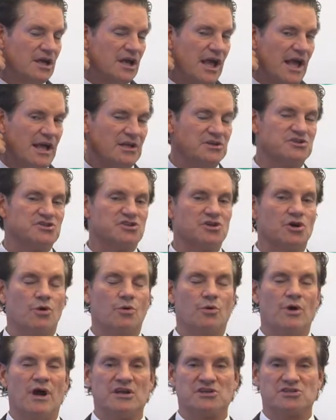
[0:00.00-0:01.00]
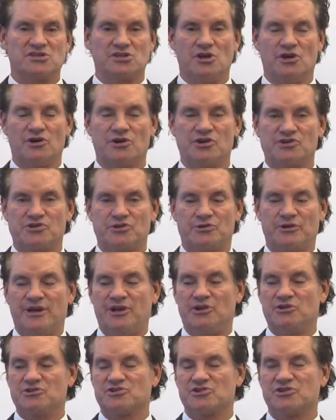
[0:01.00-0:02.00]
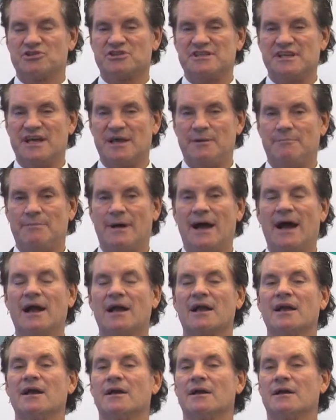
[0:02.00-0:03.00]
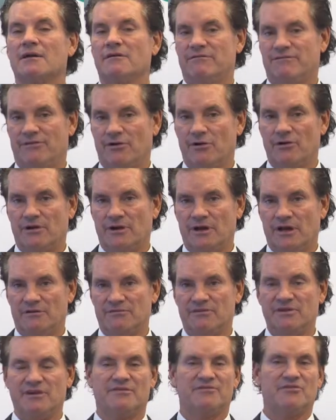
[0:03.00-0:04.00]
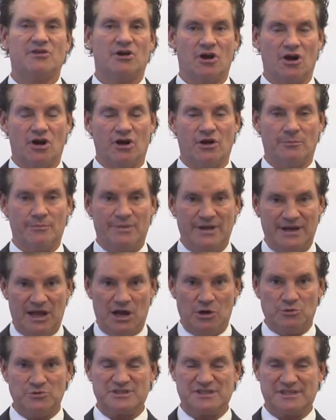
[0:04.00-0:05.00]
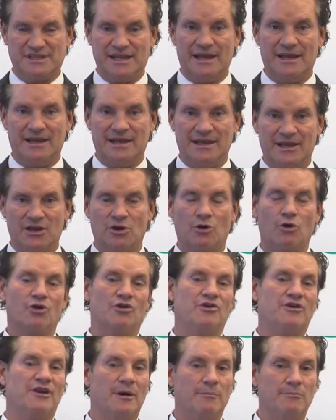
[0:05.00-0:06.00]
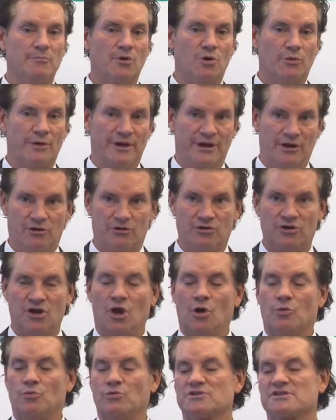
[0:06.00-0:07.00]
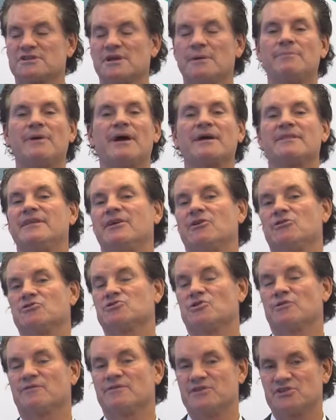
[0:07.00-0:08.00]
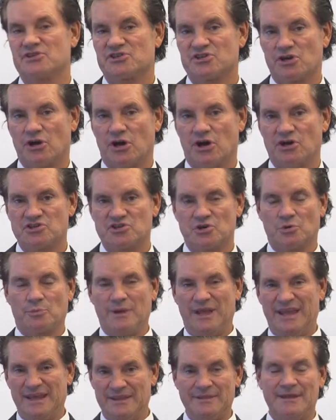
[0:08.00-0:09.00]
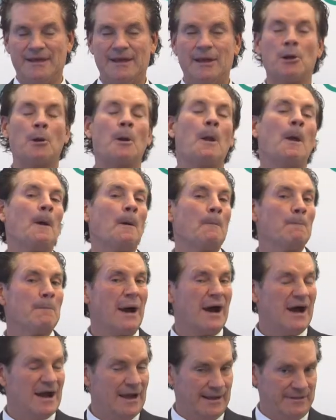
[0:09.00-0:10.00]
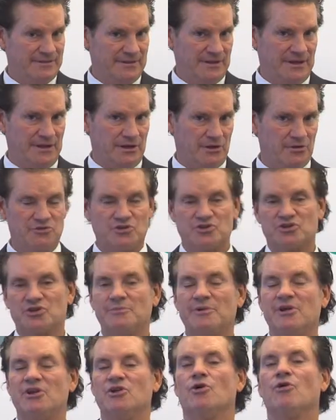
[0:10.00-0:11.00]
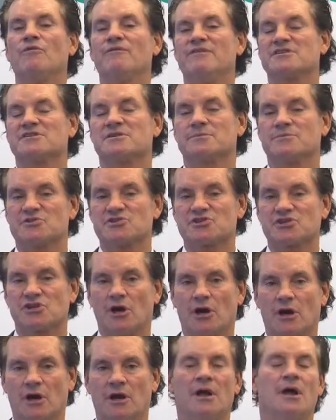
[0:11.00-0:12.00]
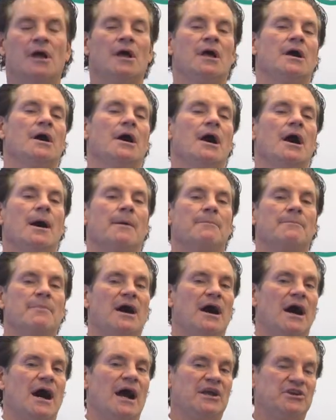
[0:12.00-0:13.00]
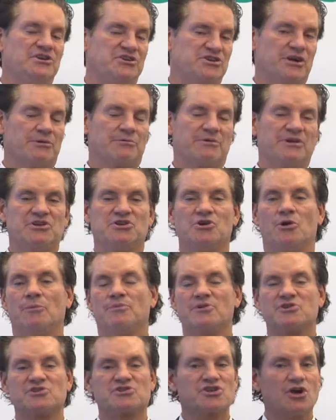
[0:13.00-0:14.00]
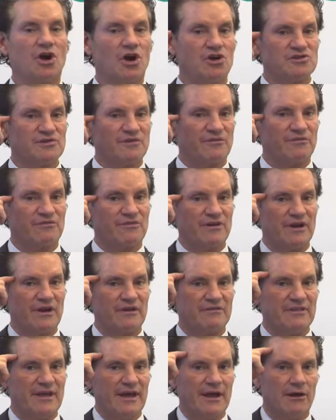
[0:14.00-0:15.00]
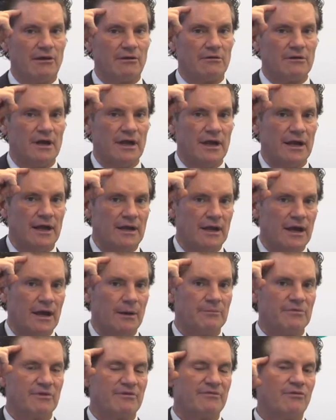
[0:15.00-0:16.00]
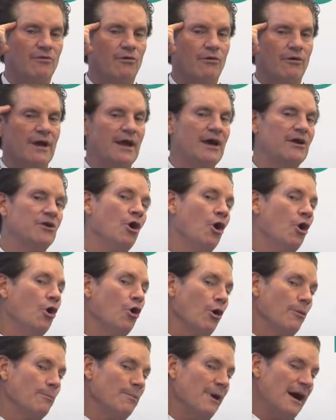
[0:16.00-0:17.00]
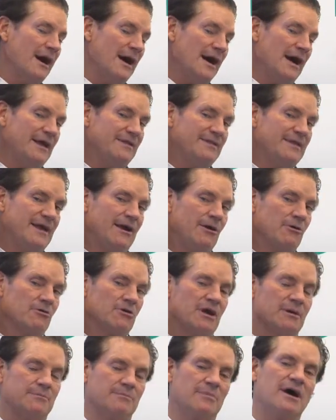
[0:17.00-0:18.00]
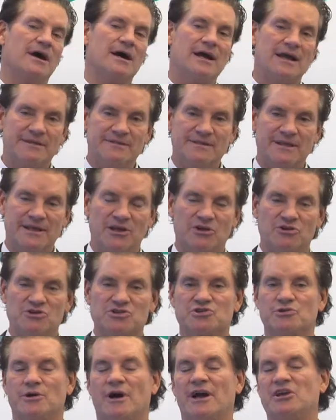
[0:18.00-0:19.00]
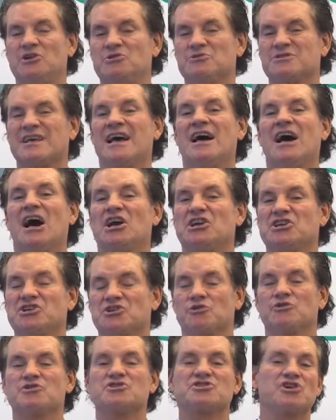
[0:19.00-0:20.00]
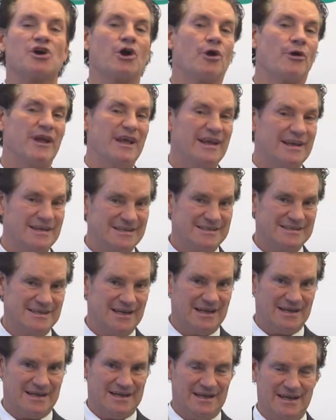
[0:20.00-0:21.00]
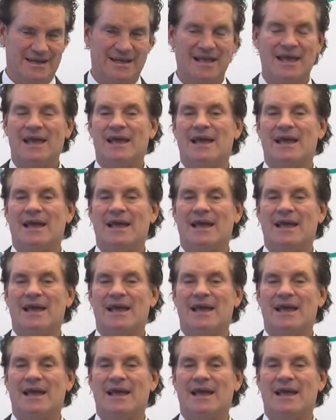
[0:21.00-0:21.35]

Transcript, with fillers: And so as long as your ears are set back far enough, and if they are a bit outstanding or Dumbo-eared, we'll set back the ears over the scar. So in the ear, behind the ear, there should be no visible scar. I generally don't put scars in front of the hairline, up the forehead, or behind the hairline, behind the ear. So I use a short scar hidden technique.